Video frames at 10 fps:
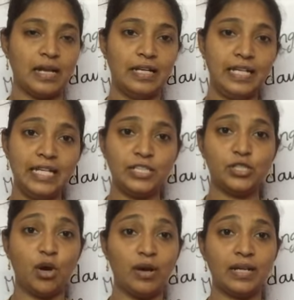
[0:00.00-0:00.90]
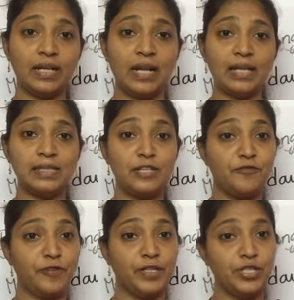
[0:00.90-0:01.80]
and each organ has
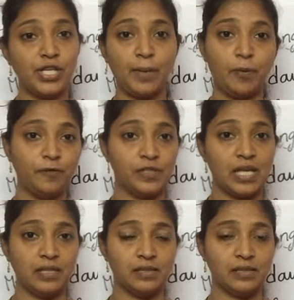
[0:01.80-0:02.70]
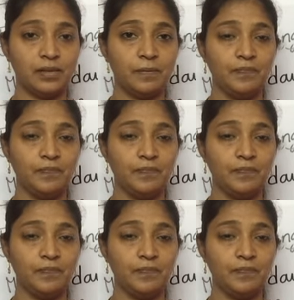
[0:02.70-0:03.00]
different shape of cells.